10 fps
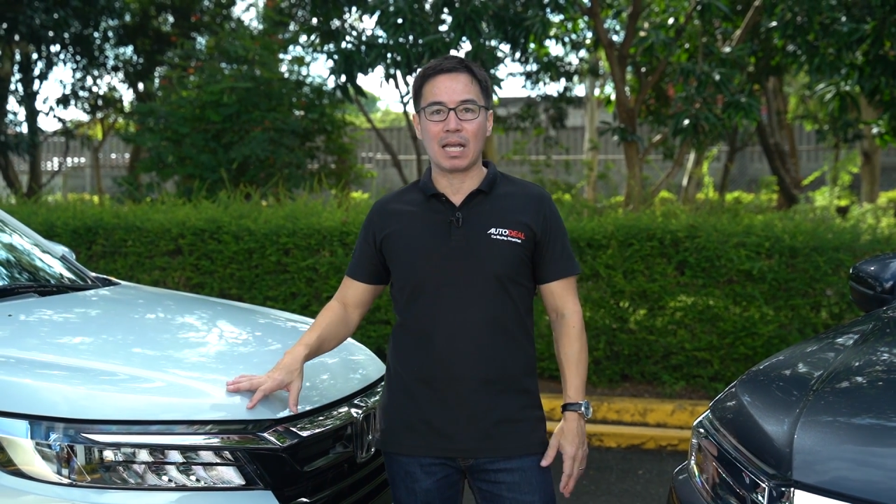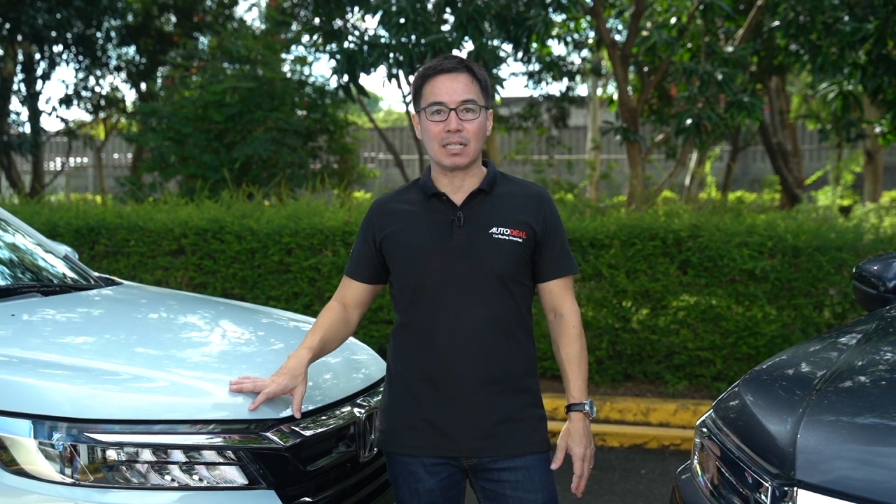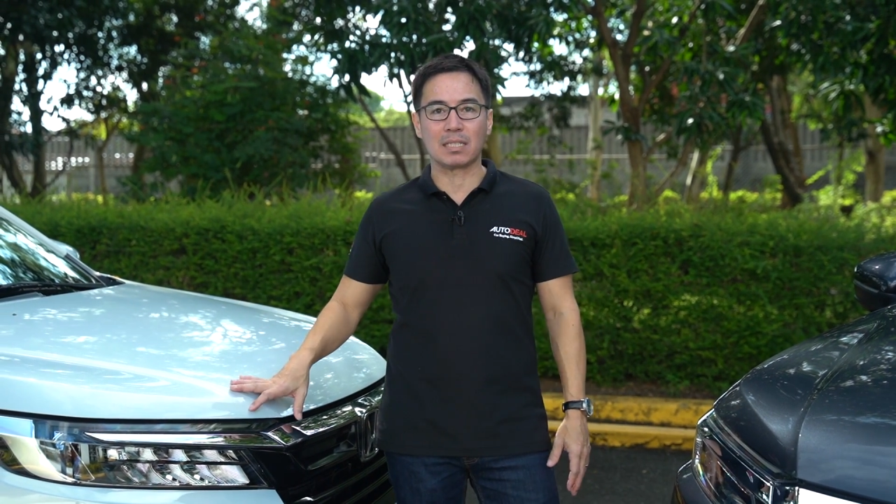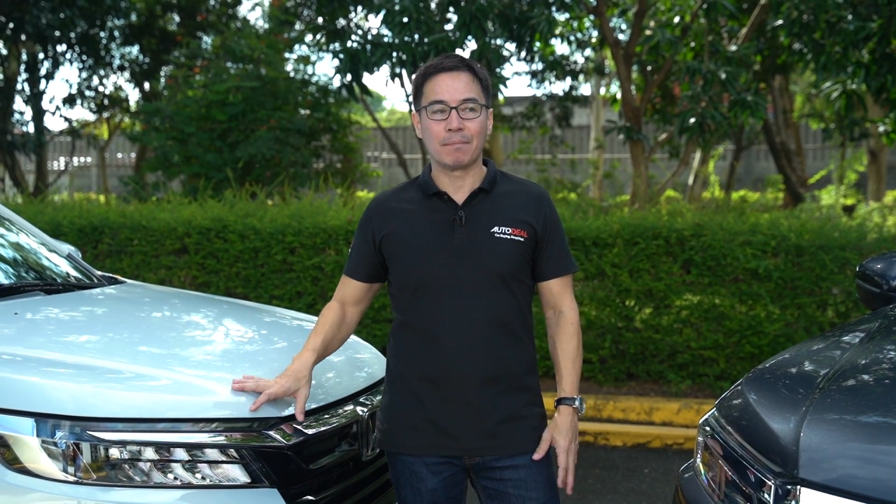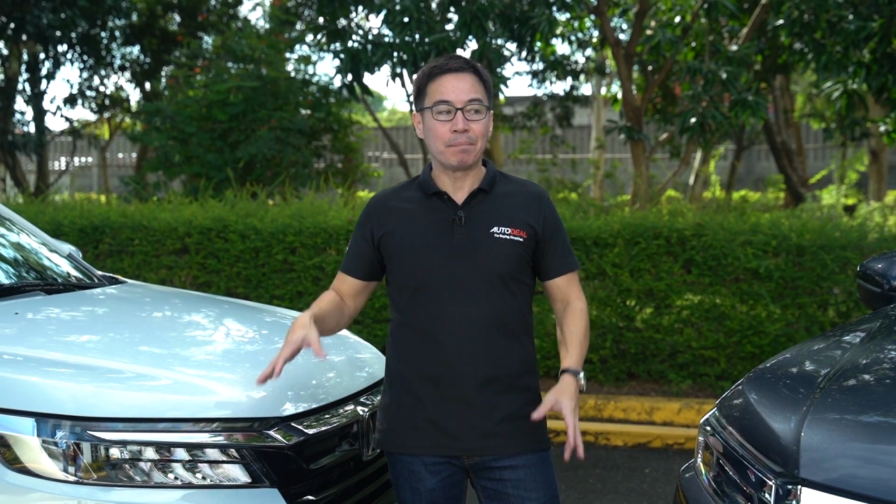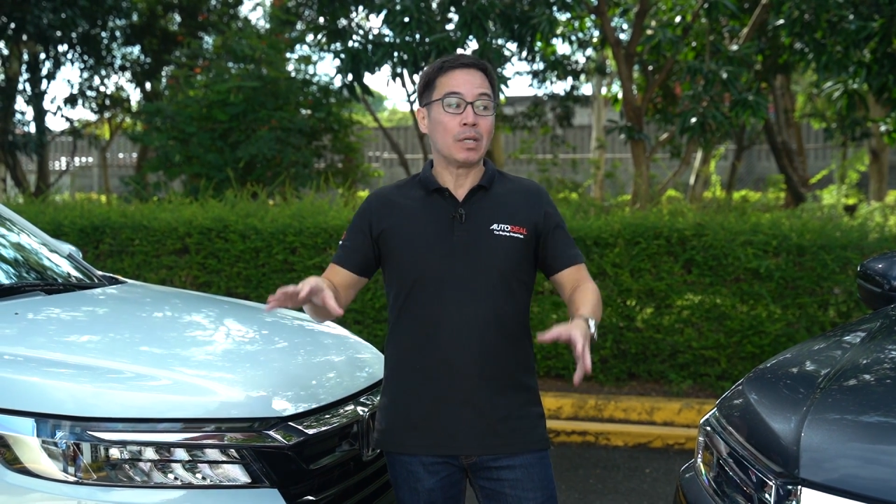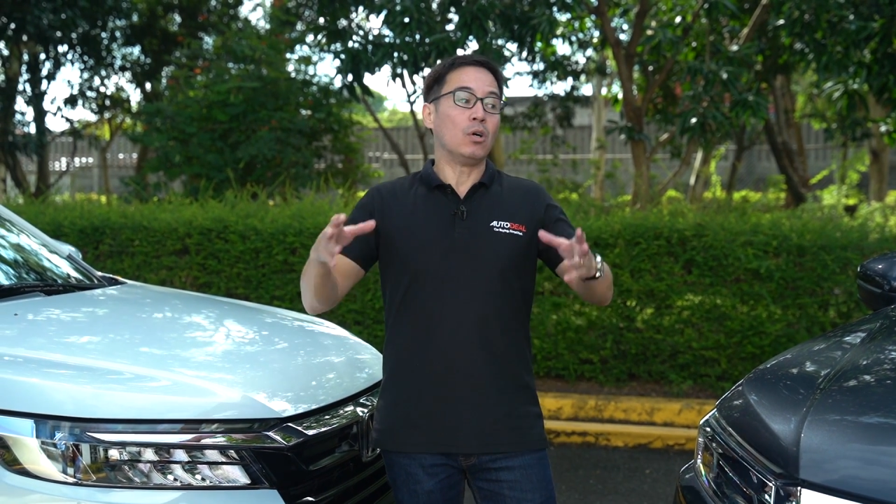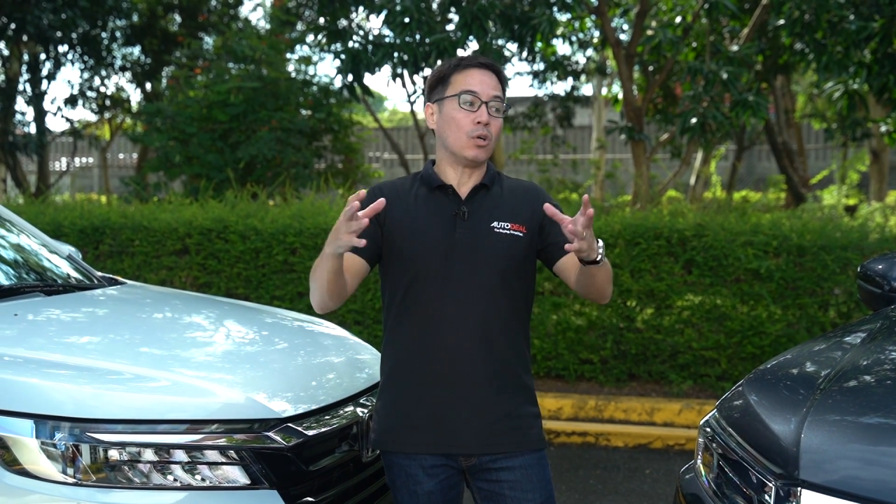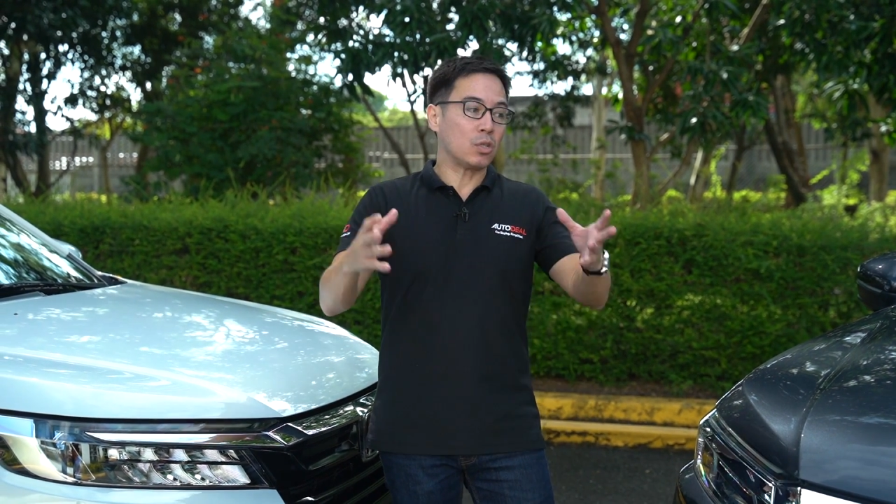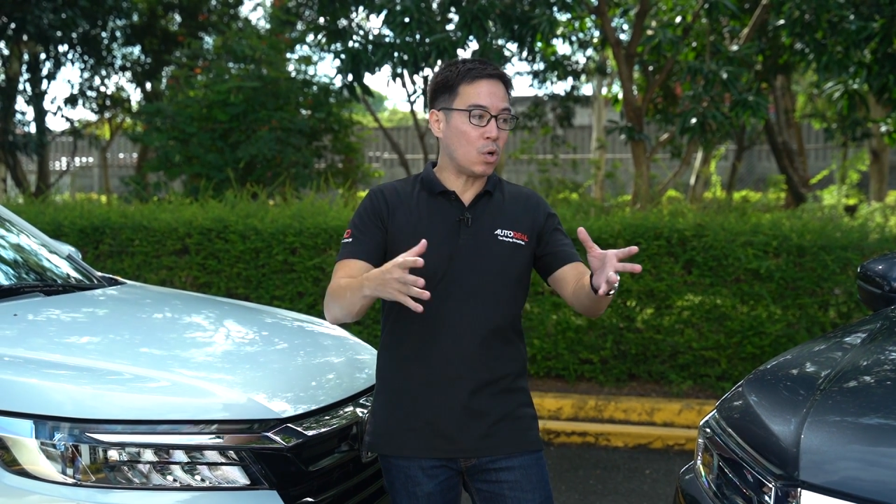else.
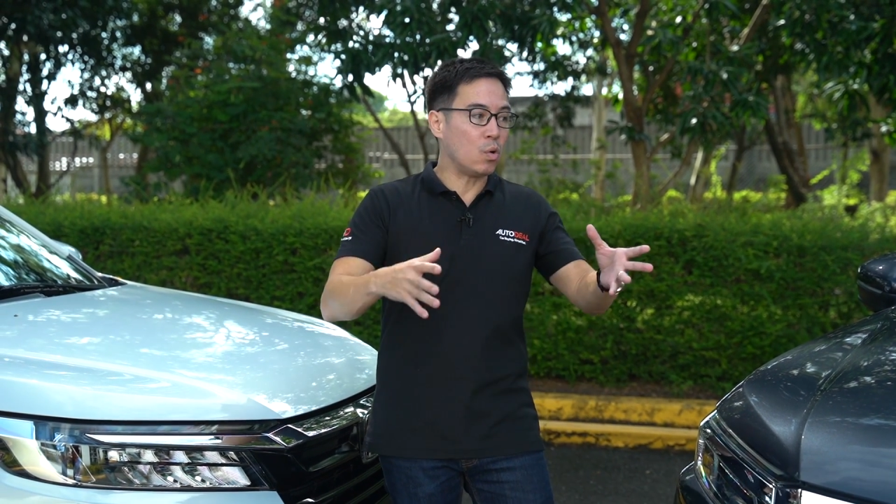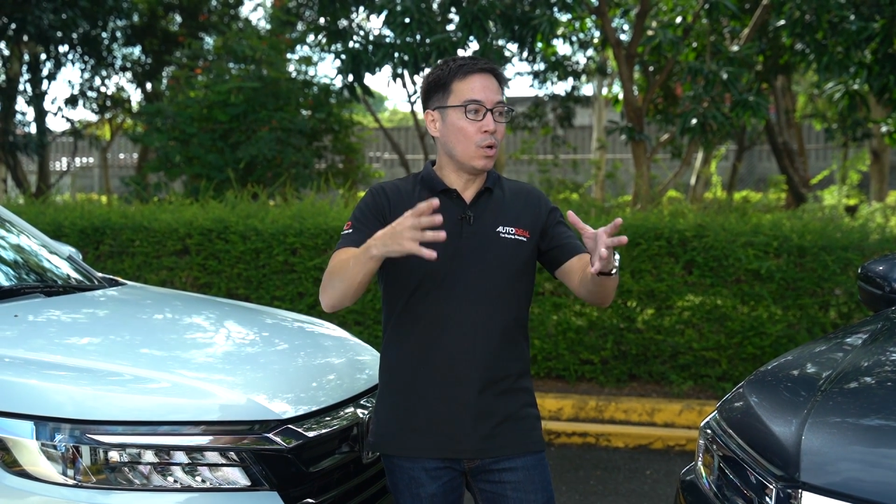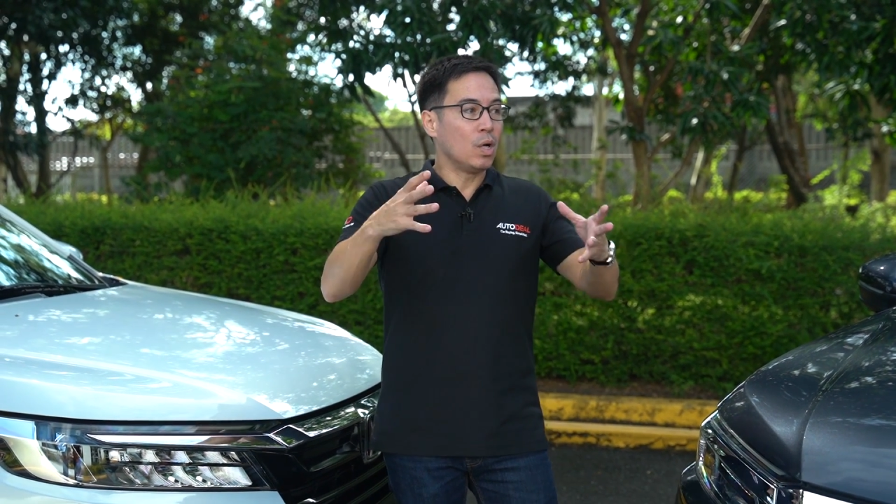Although